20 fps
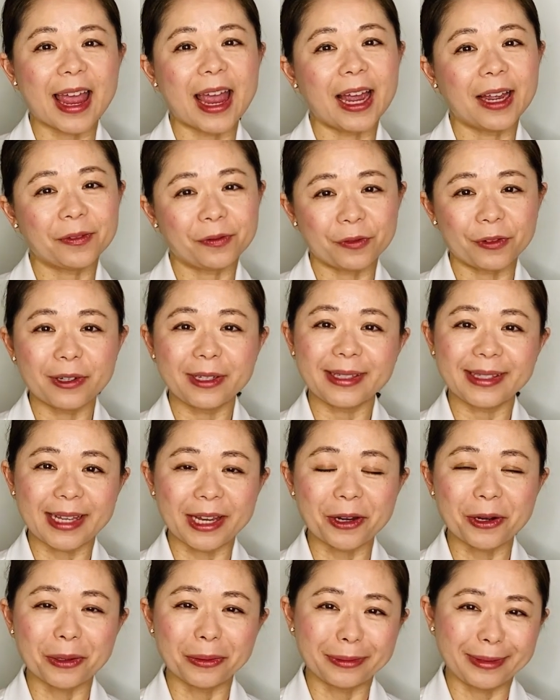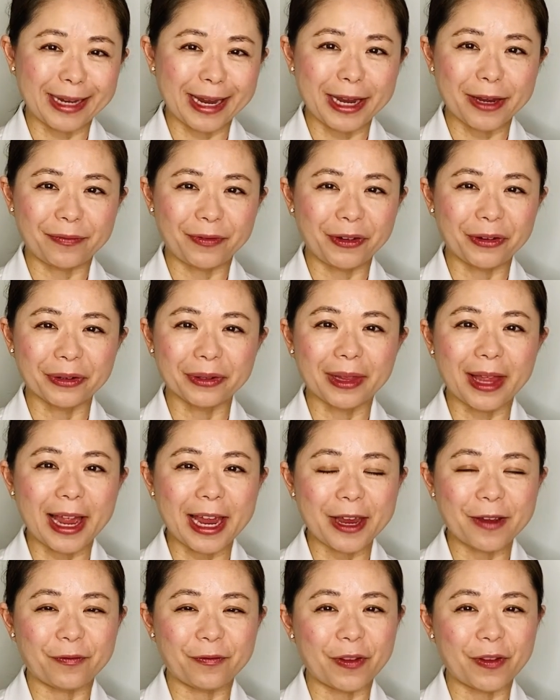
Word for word: every single day of your life.